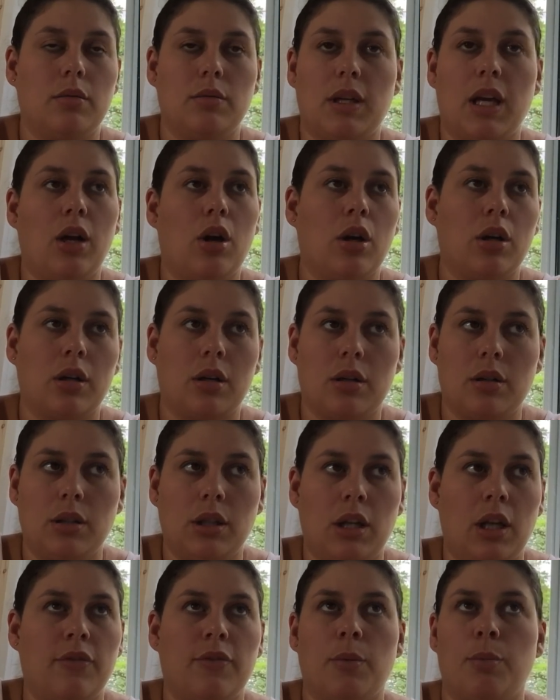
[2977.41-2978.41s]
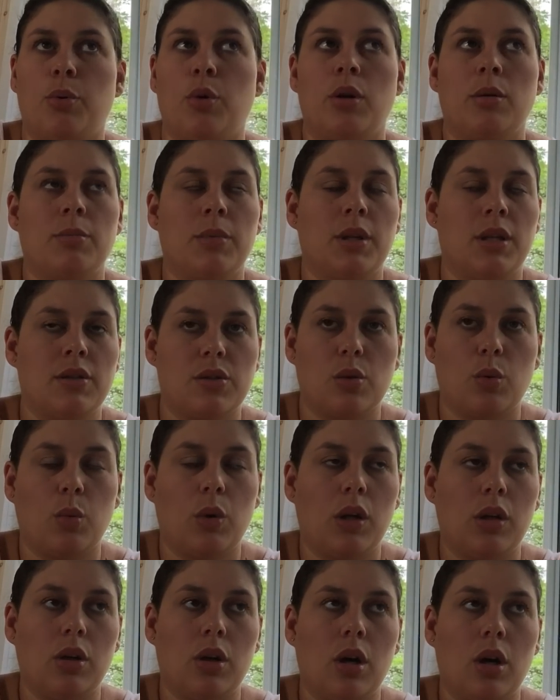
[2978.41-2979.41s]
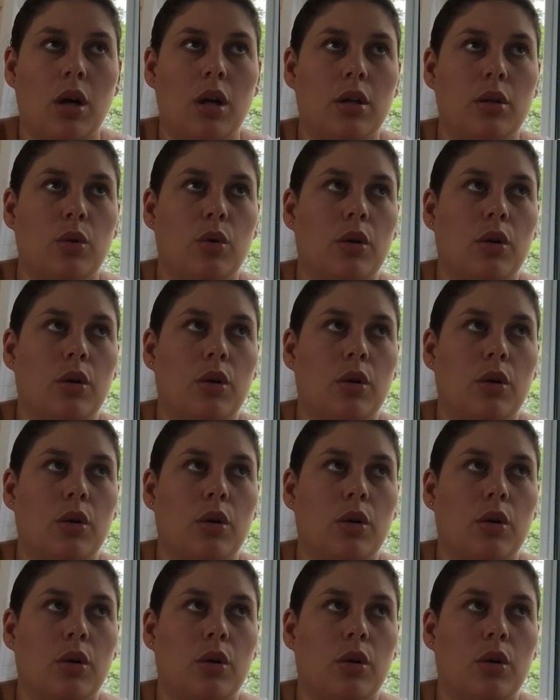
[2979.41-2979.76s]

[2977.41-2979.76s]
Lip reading: chaotic life appointments or whatnot,